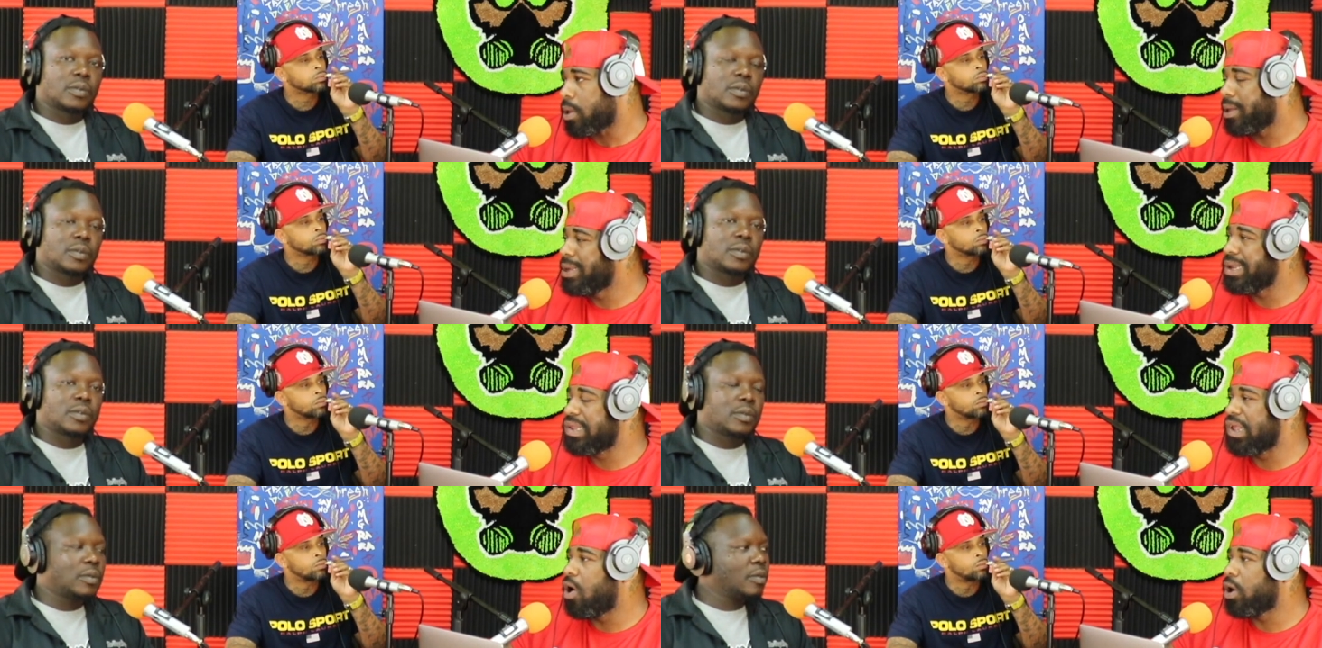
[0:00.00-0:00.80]
Speaker 1: just
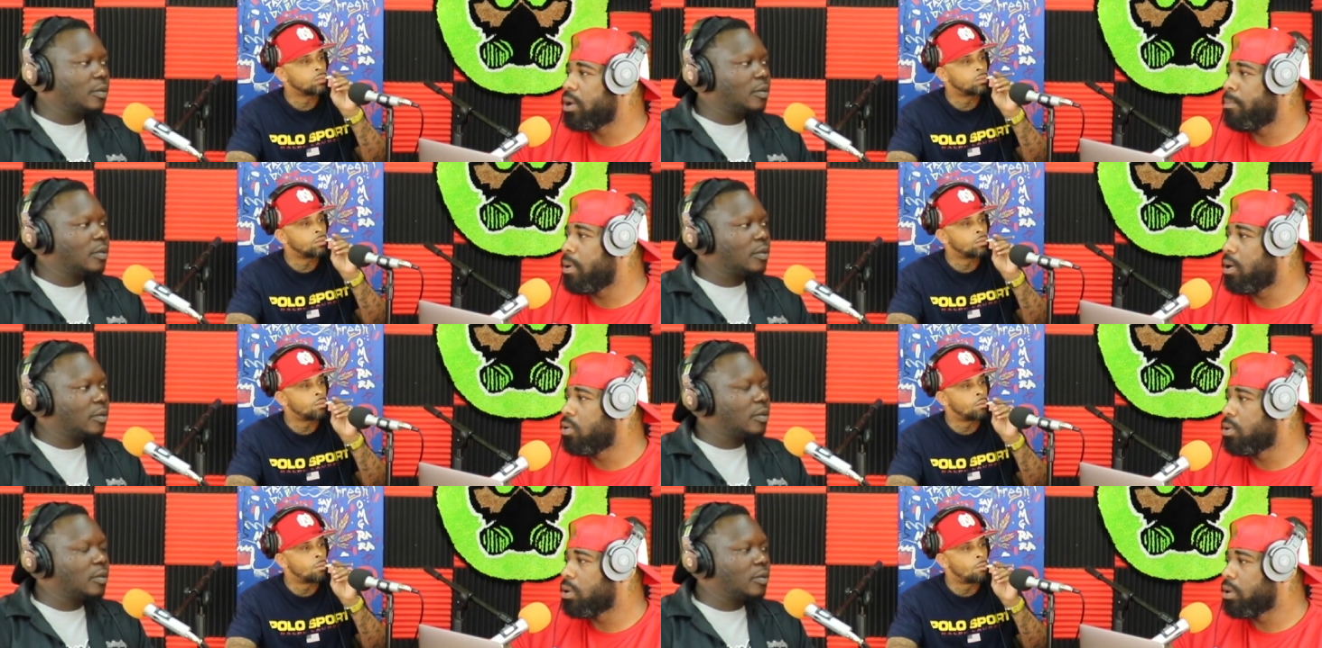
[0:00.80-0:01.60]
talking
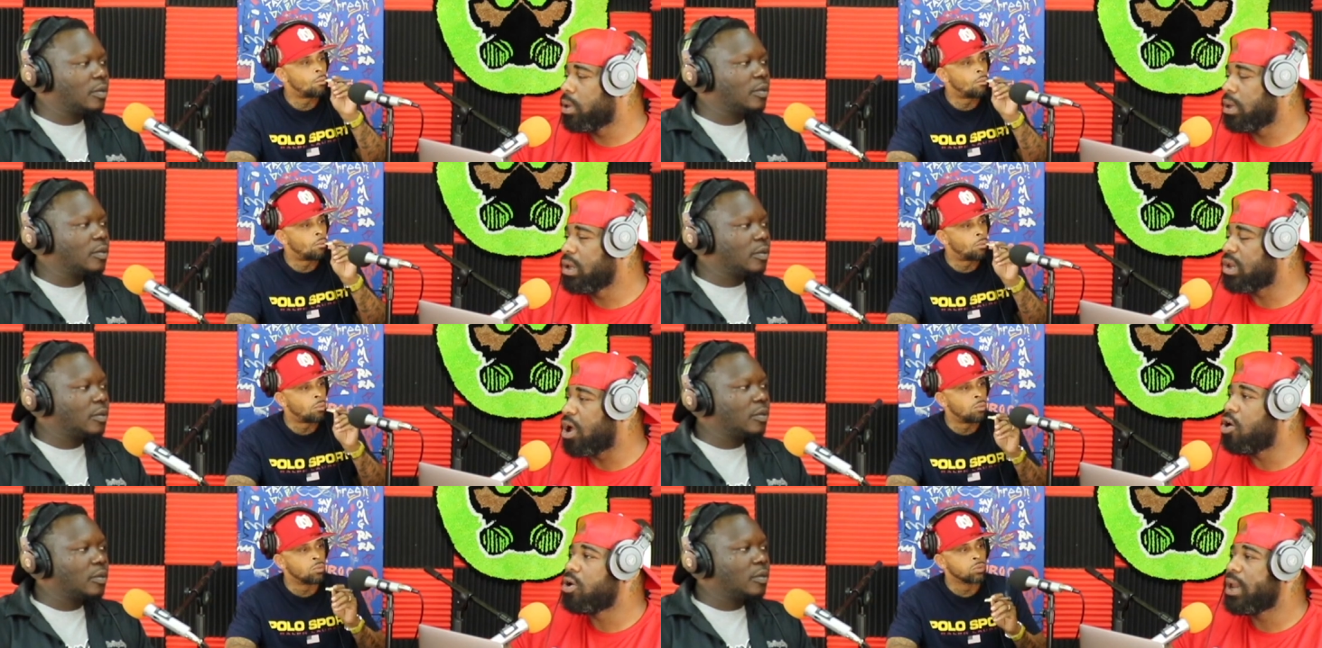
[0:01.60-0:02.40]
about just
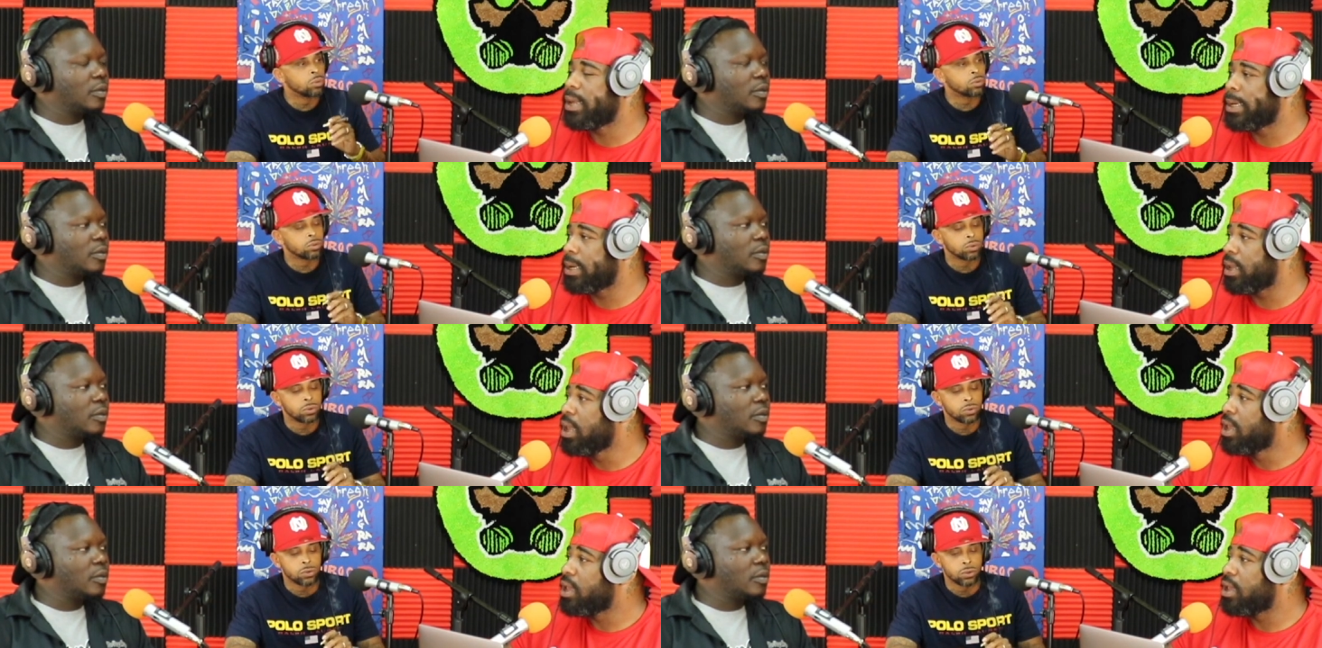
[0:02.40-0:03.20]
all that shit
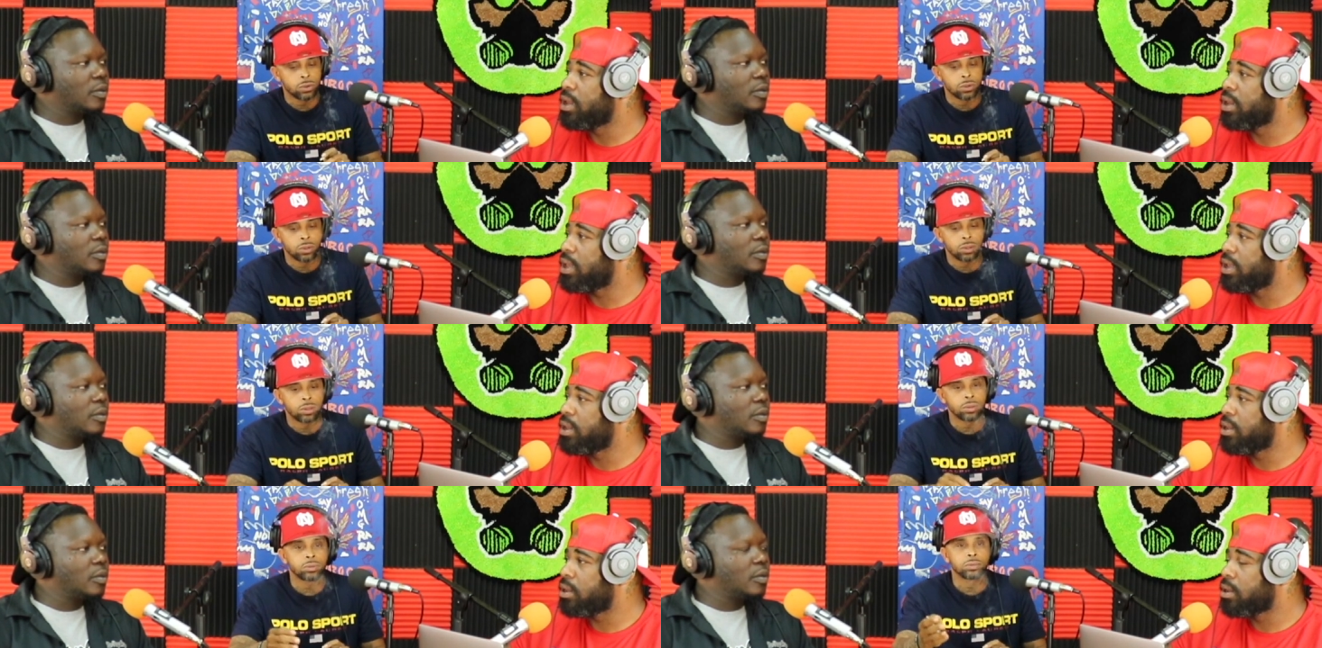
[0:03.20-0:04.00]
and and